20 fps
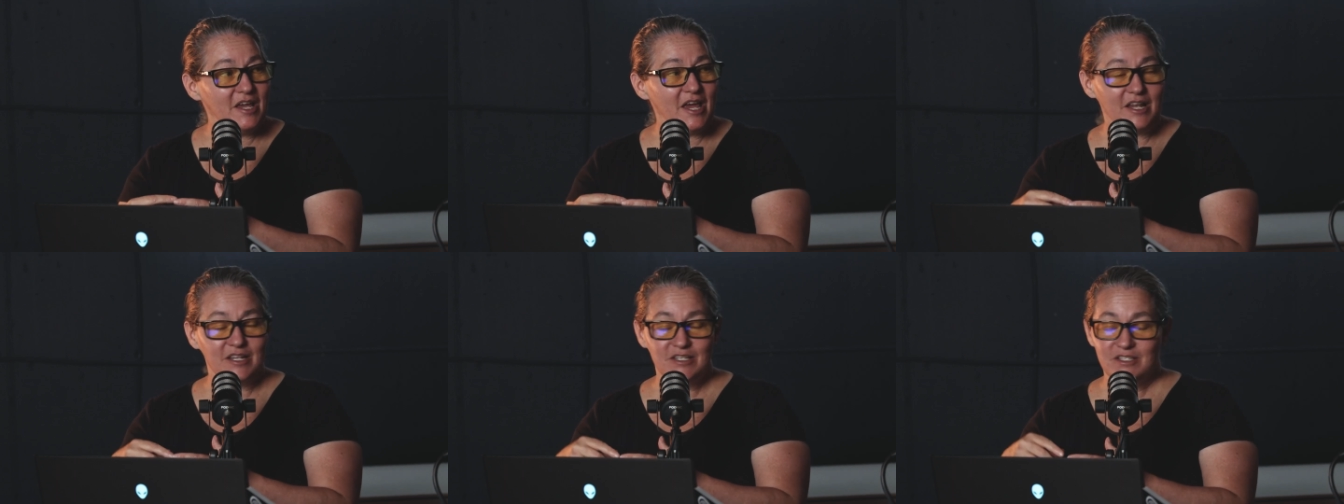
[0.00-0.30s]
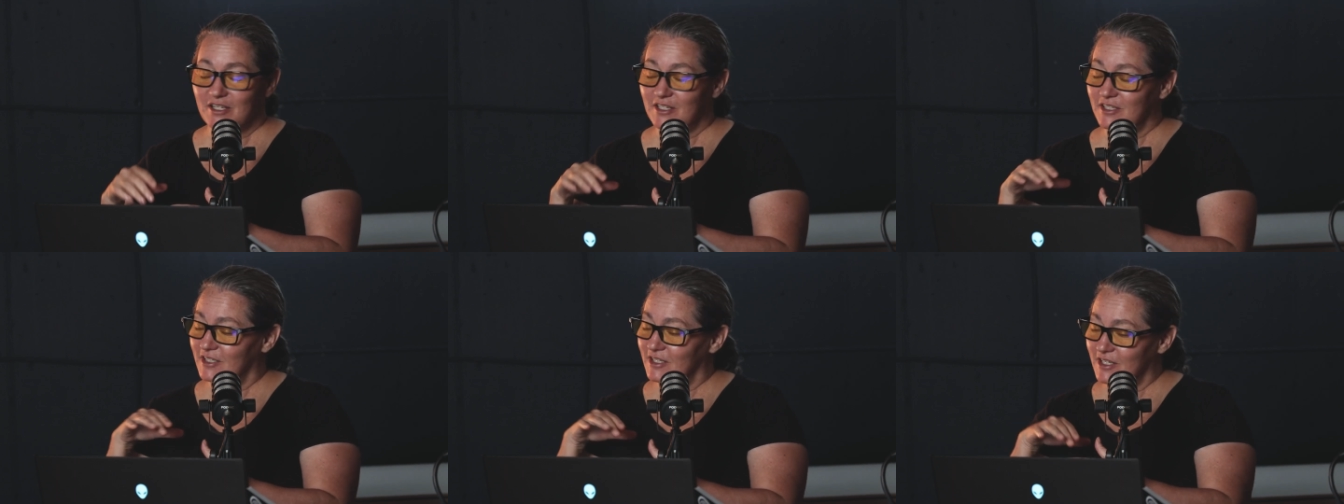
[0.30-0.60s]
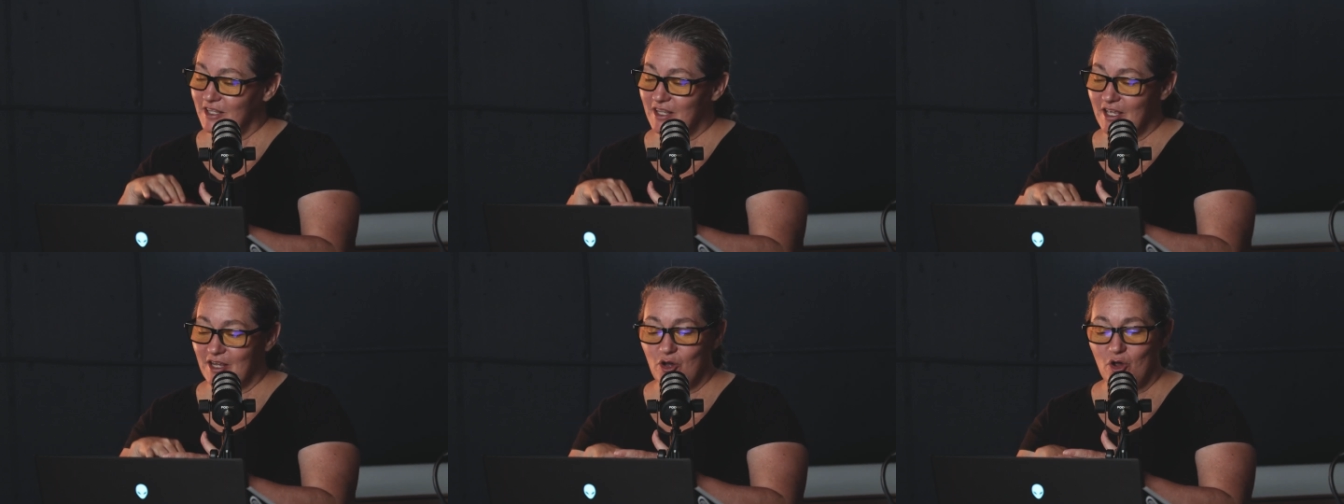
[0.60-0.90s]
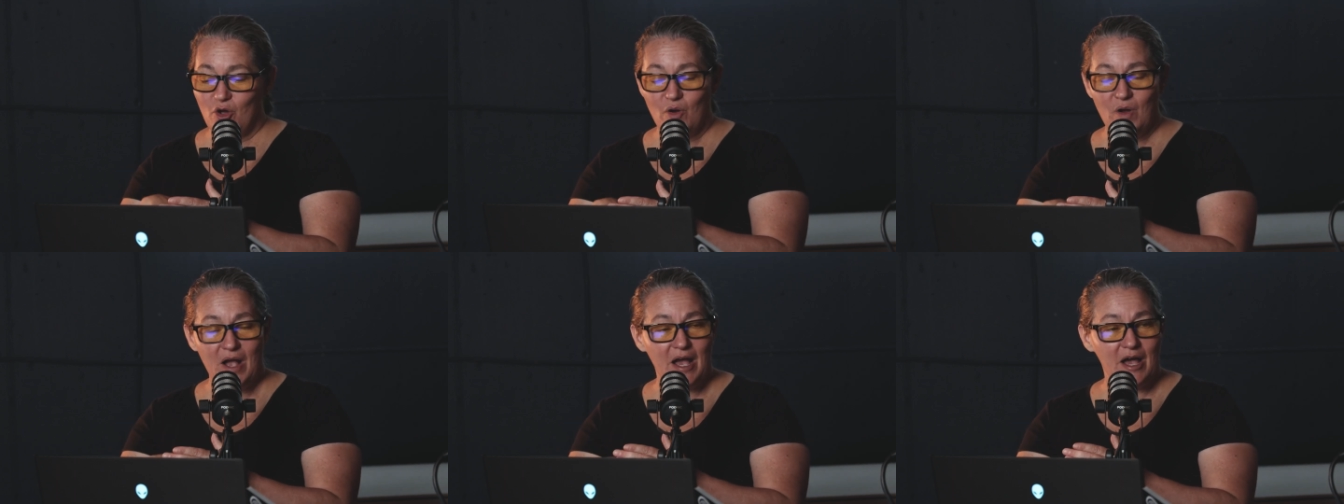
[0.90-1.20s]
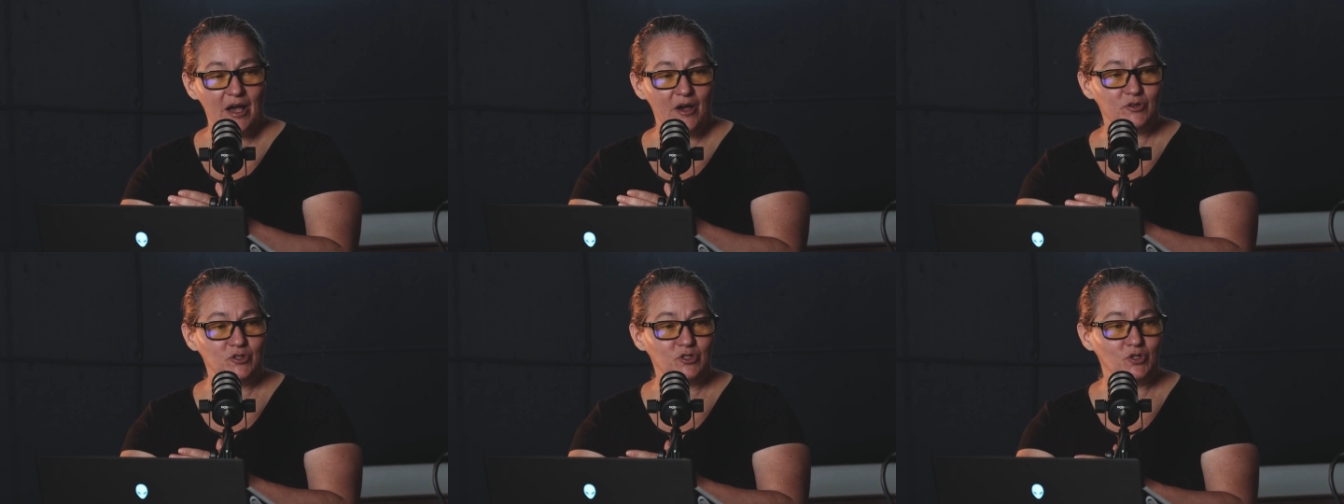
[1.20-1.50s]
and suddenly they know
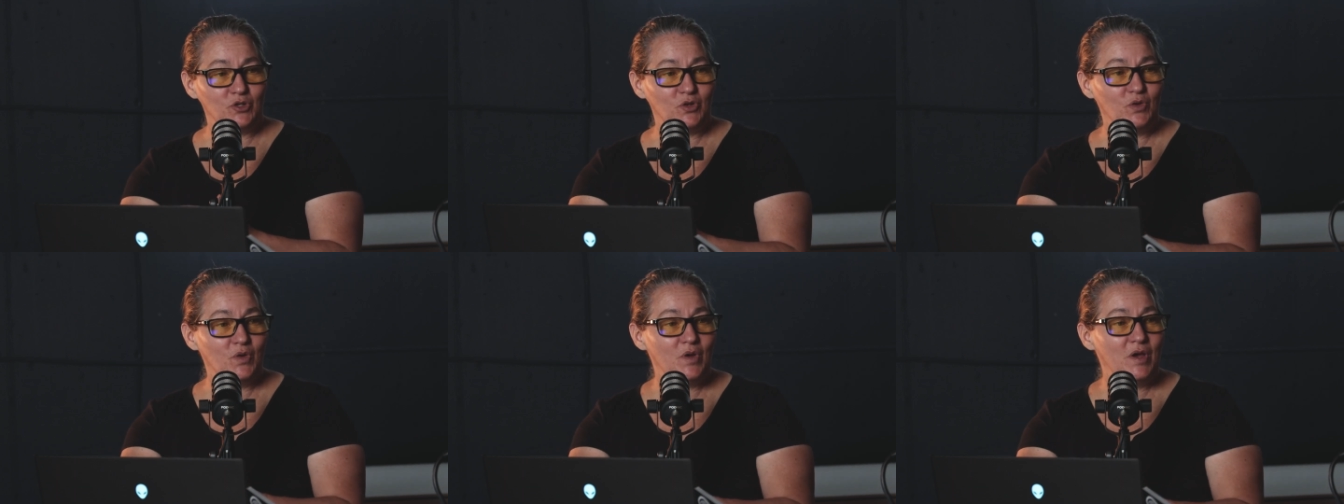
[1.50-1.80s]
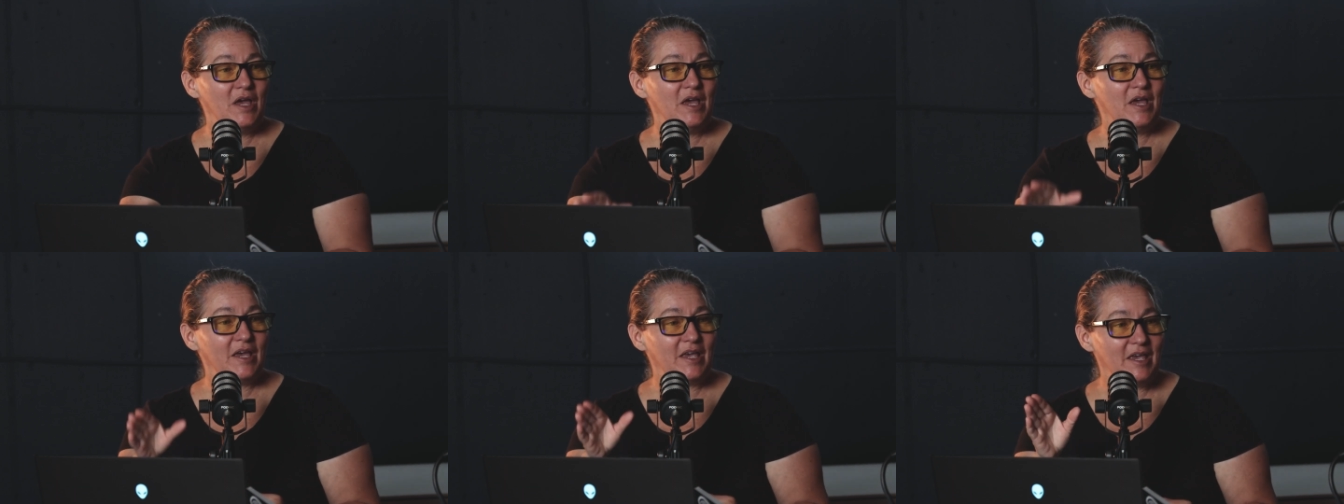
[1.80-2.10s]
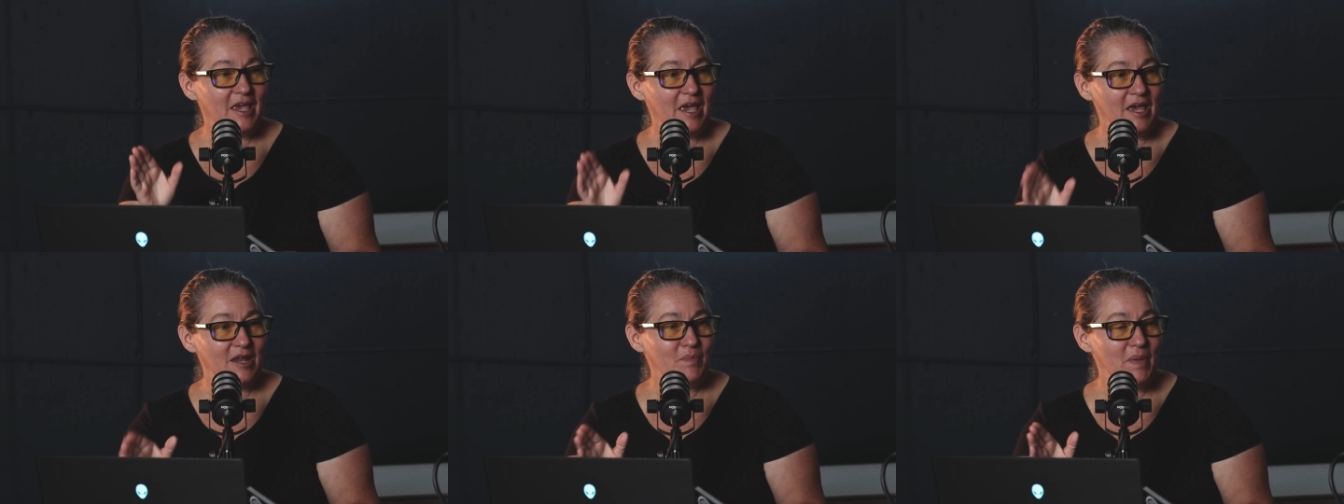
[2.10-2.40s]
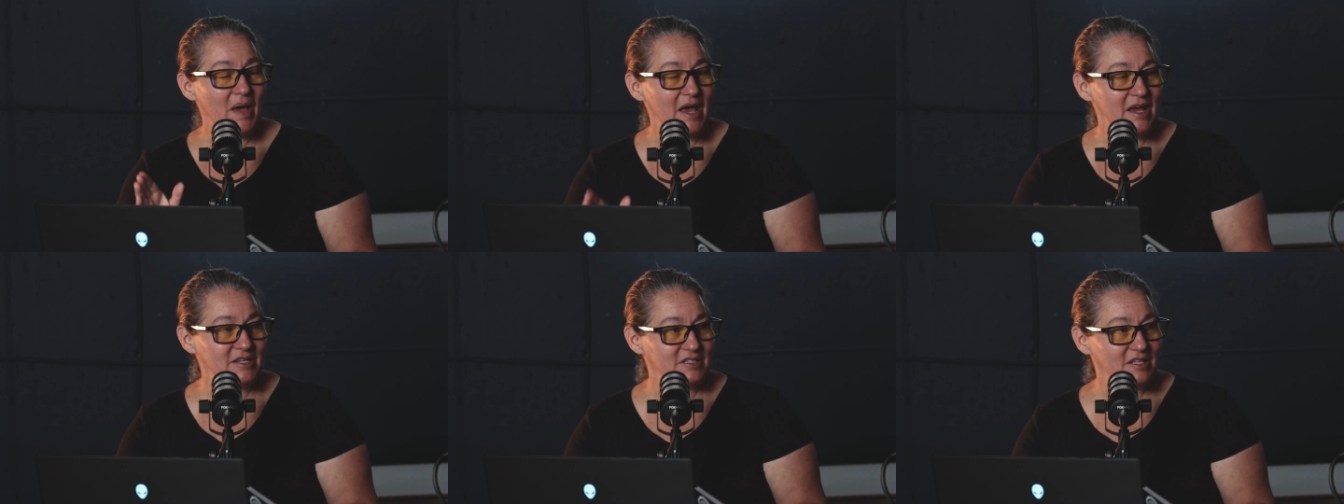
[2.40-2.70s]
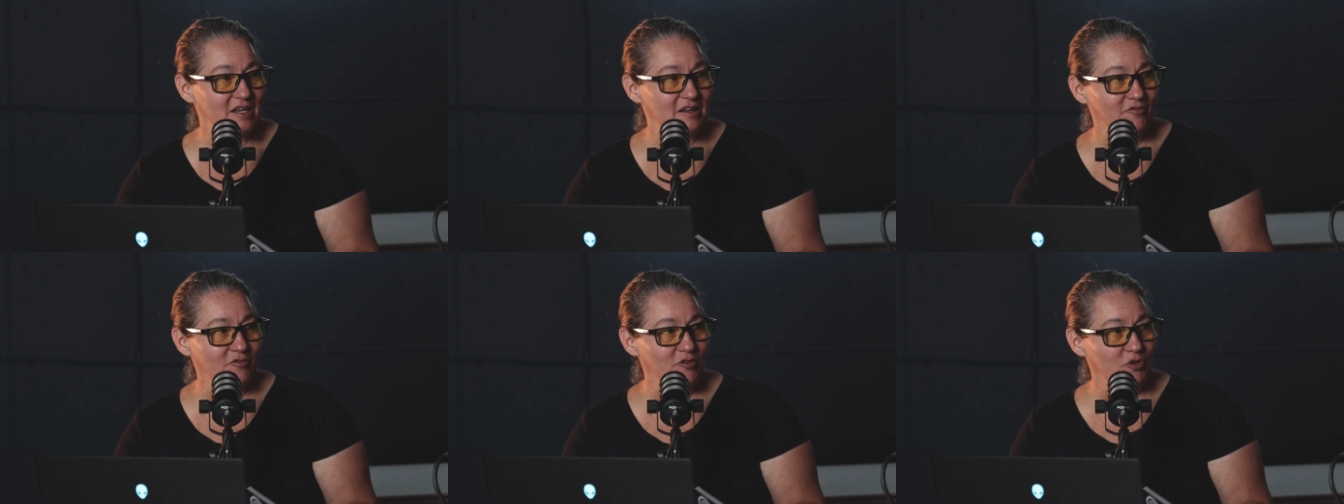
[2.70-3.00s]
how to get past
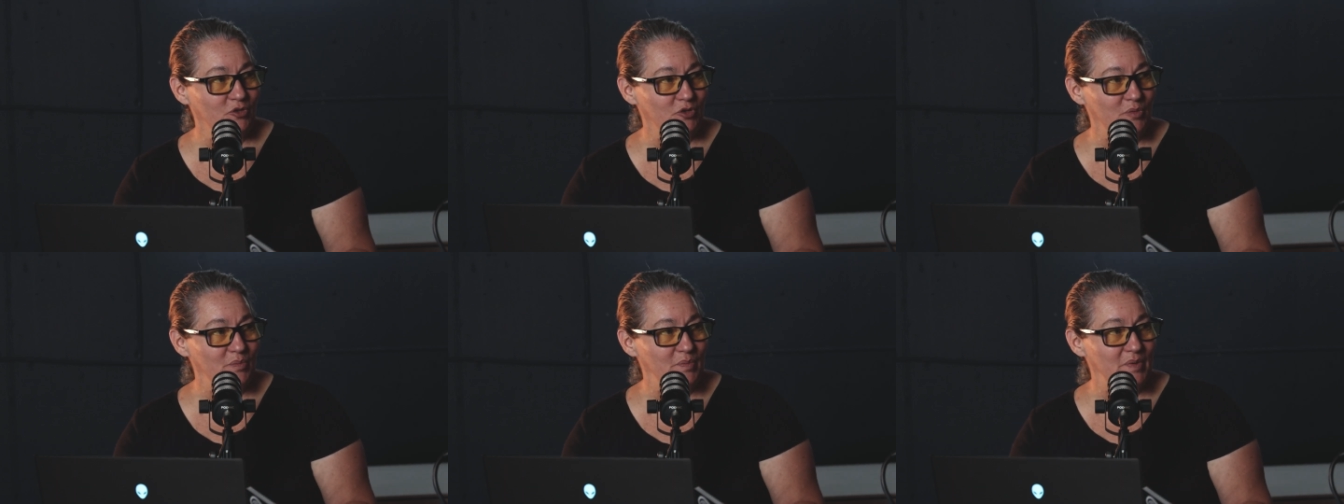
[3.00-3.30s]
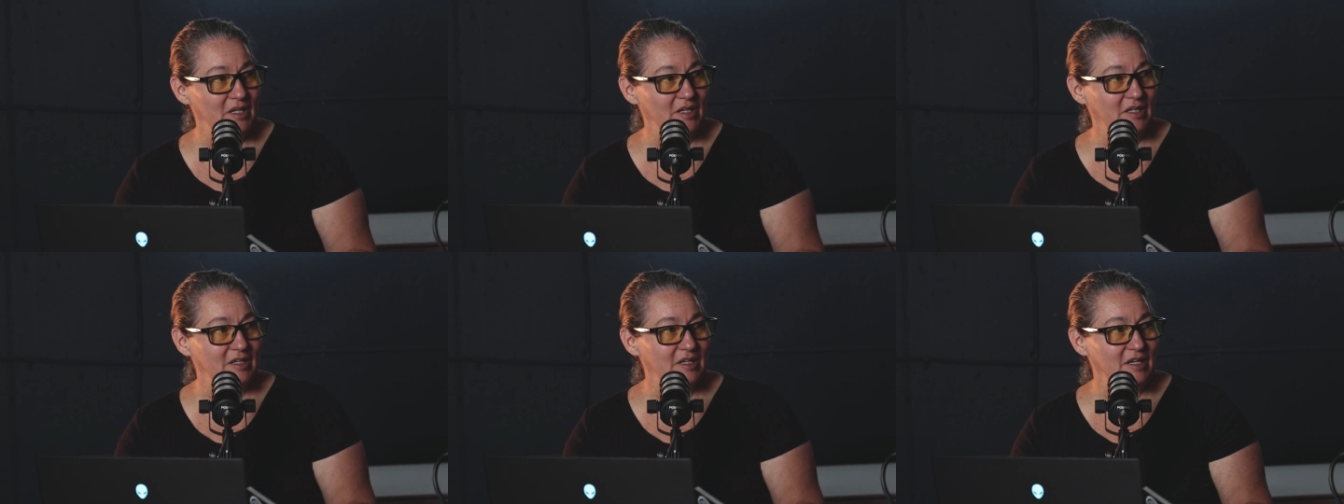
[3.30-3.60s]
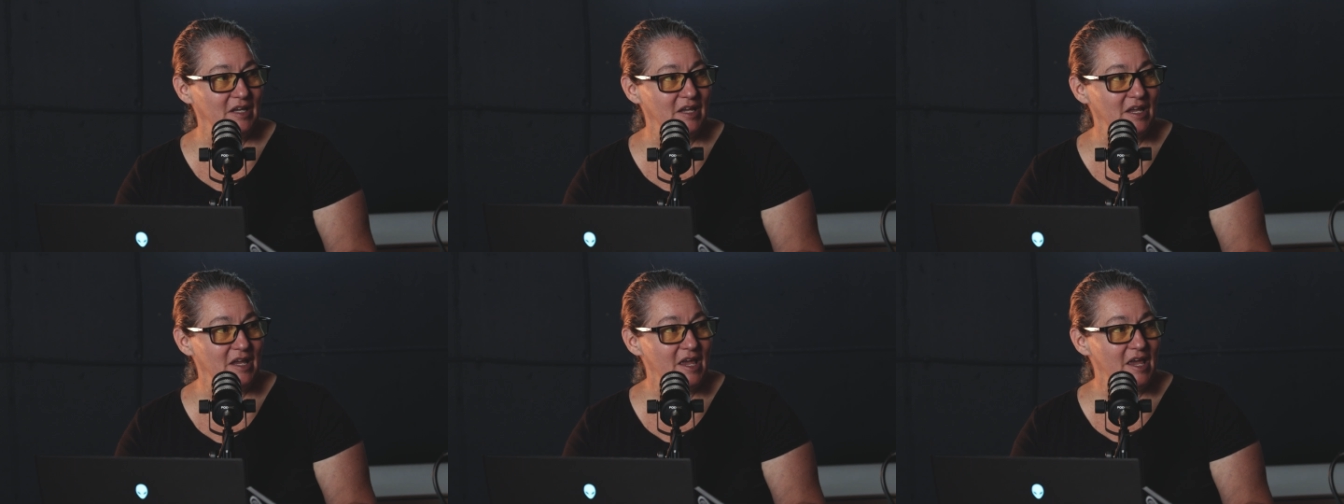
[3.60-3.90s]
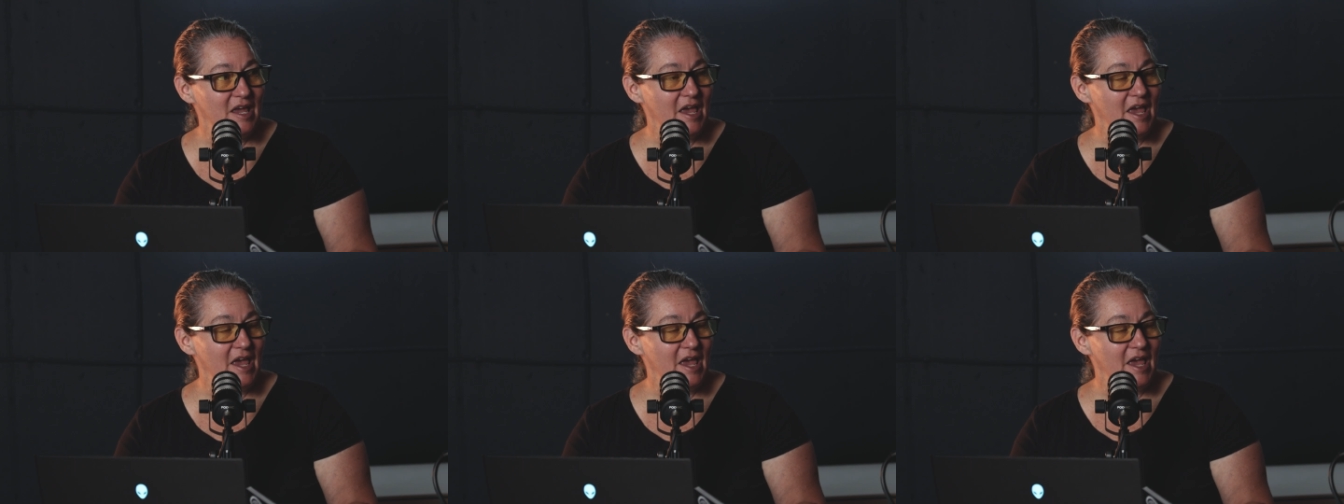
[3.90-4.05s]
that vulnerability